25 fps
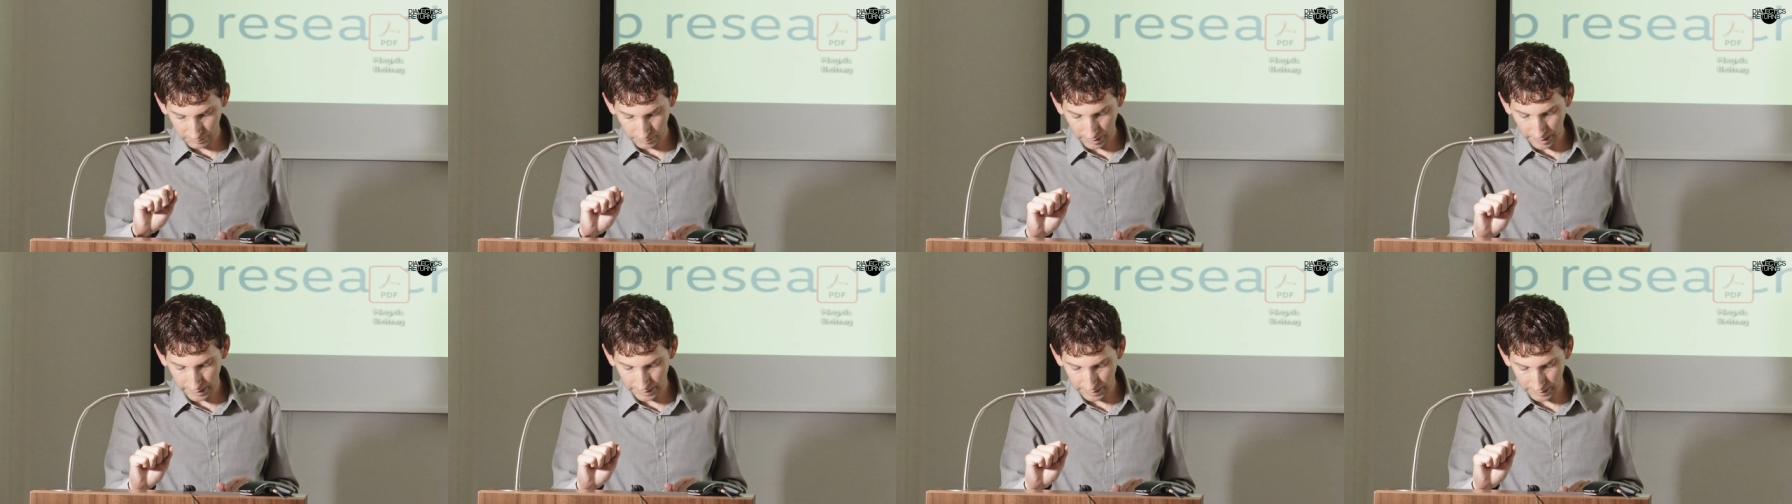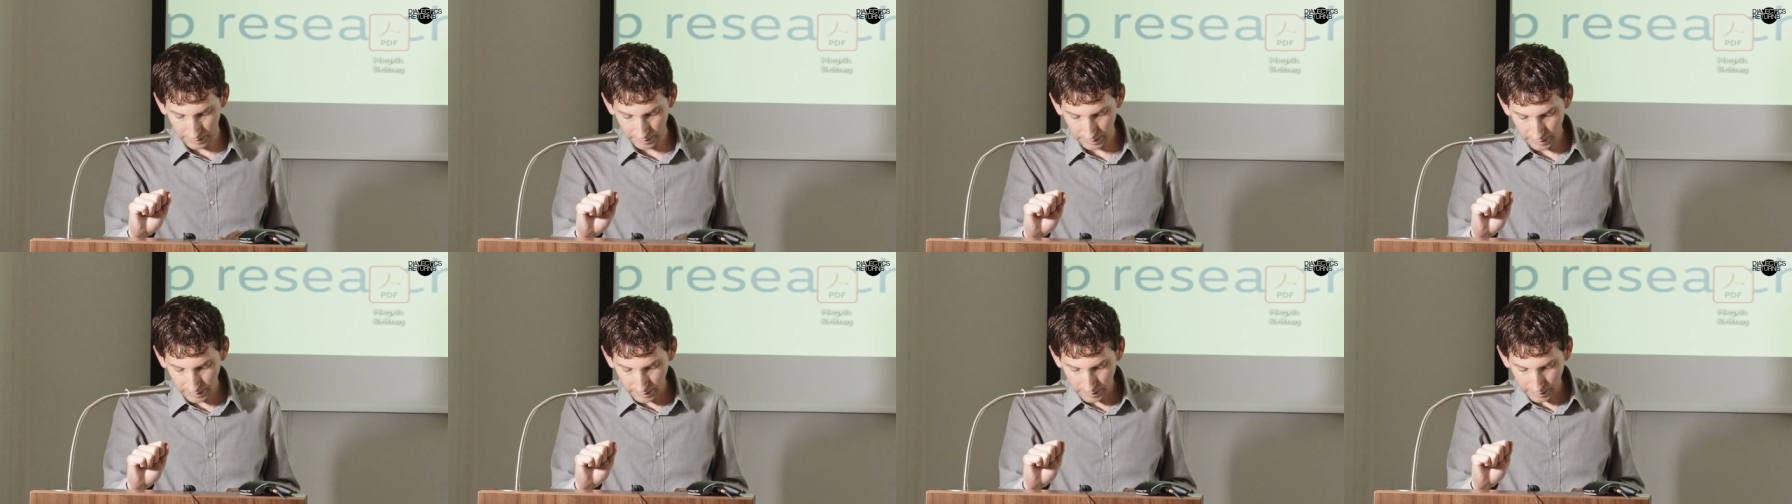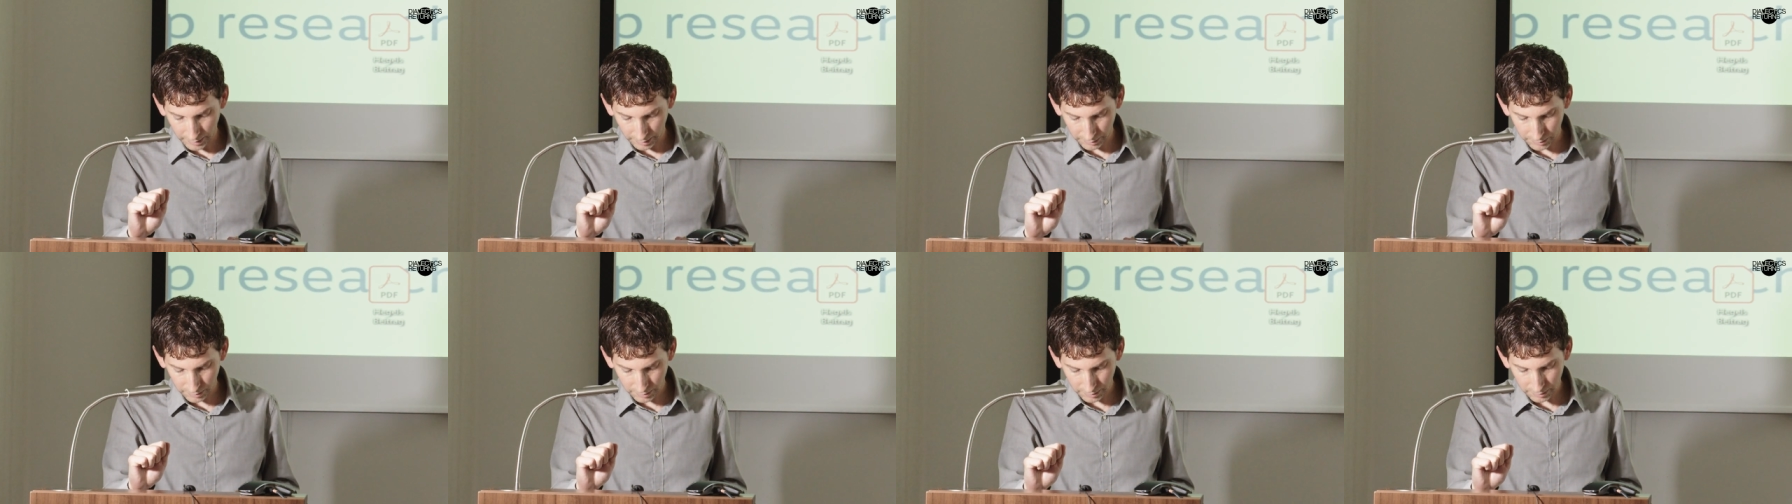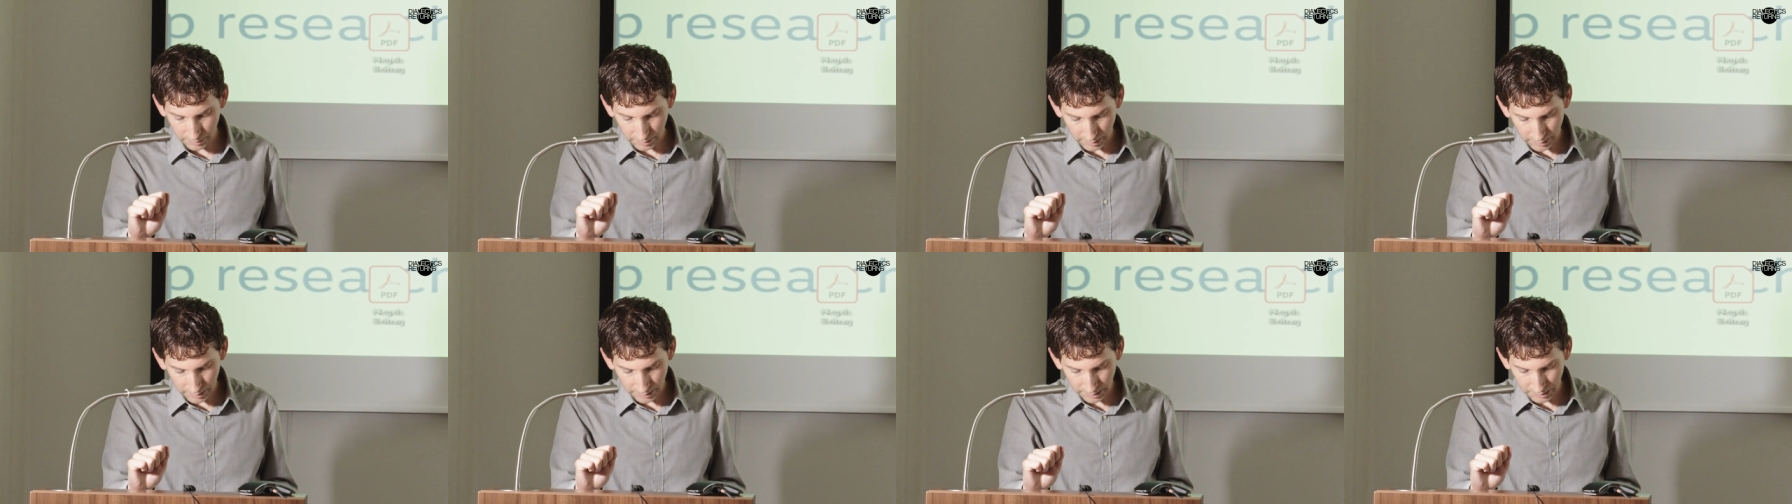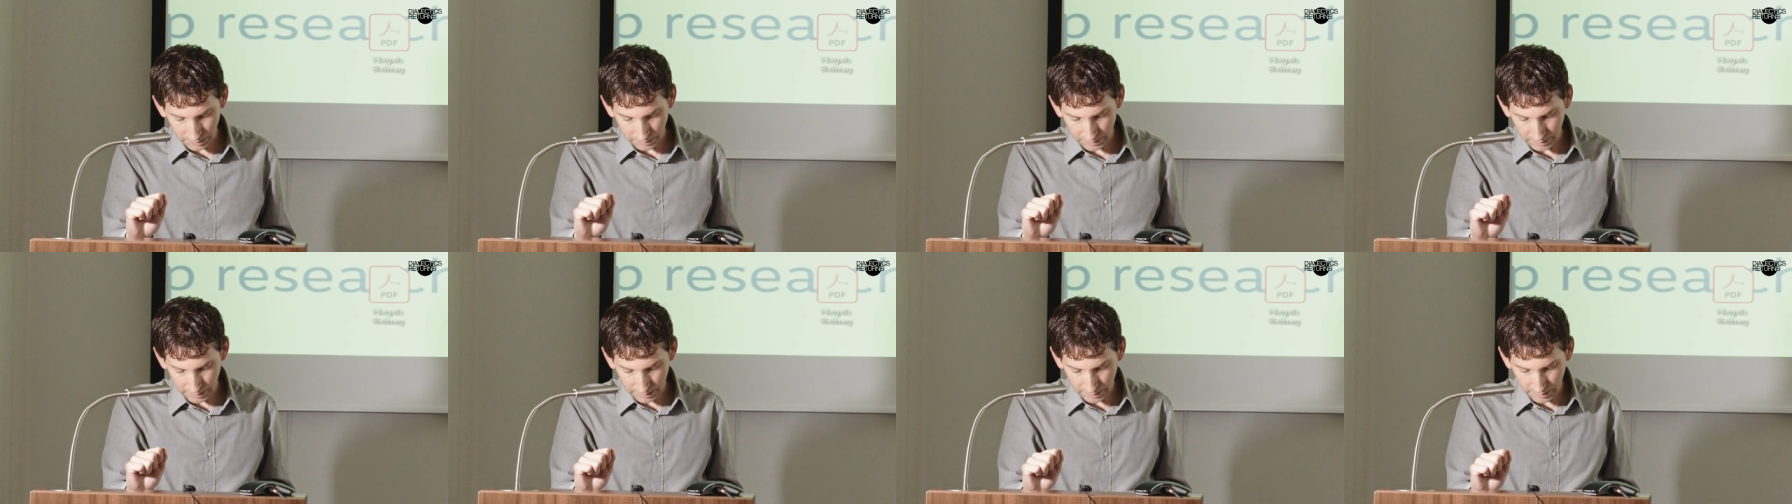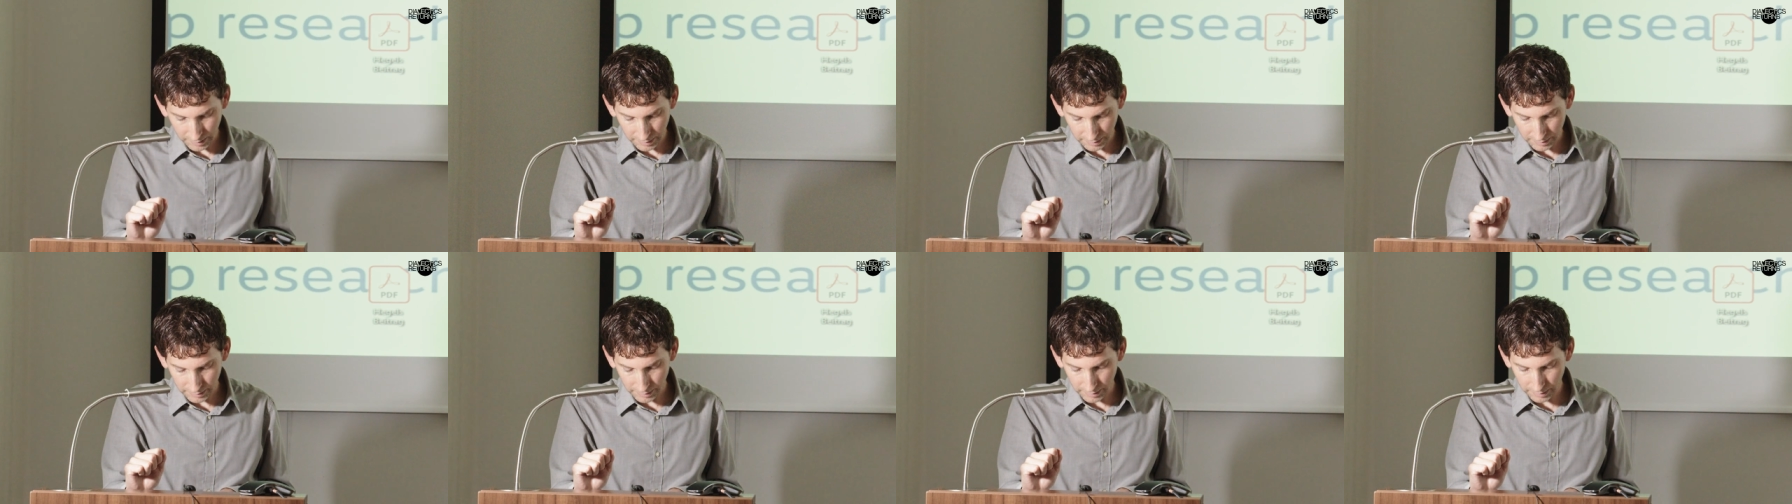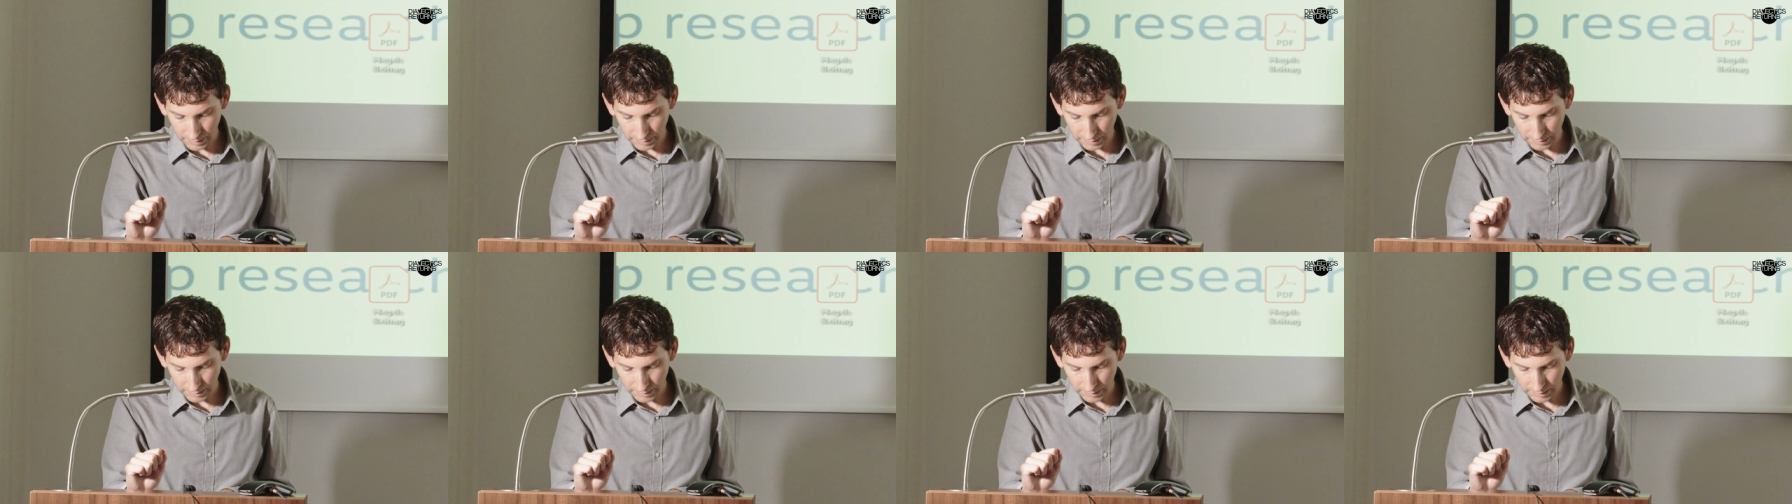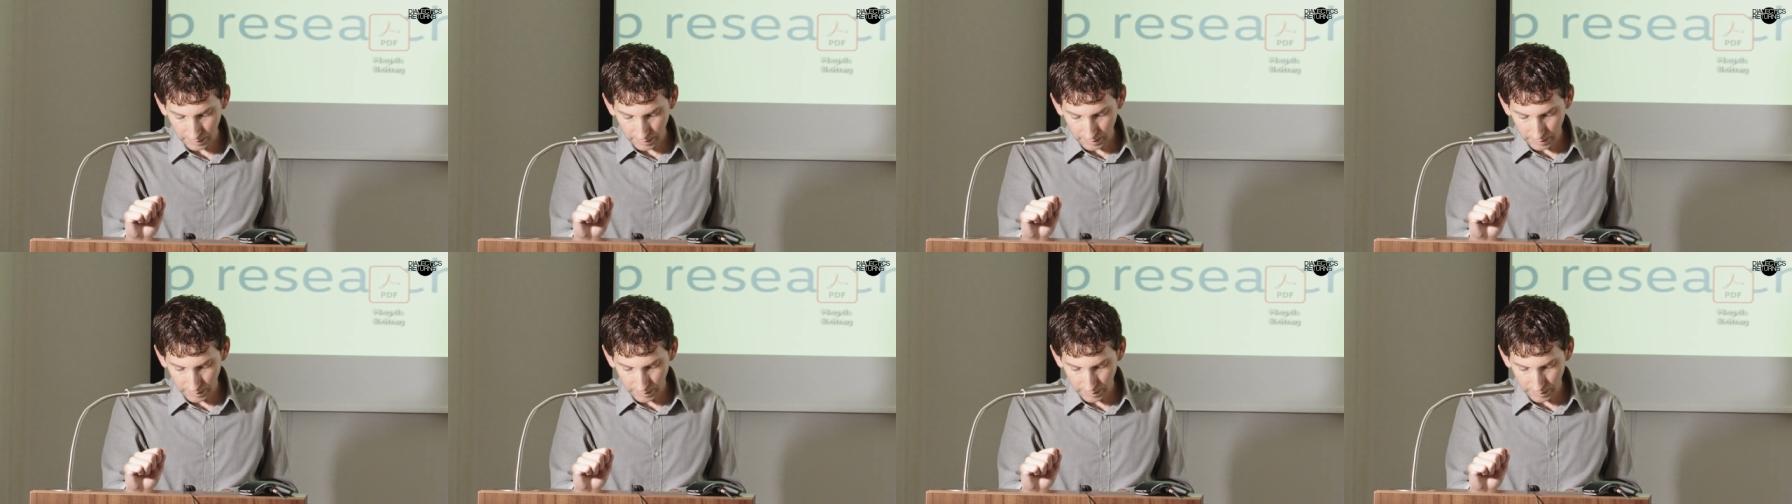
Ryan, Adorno argues that Kierkegaard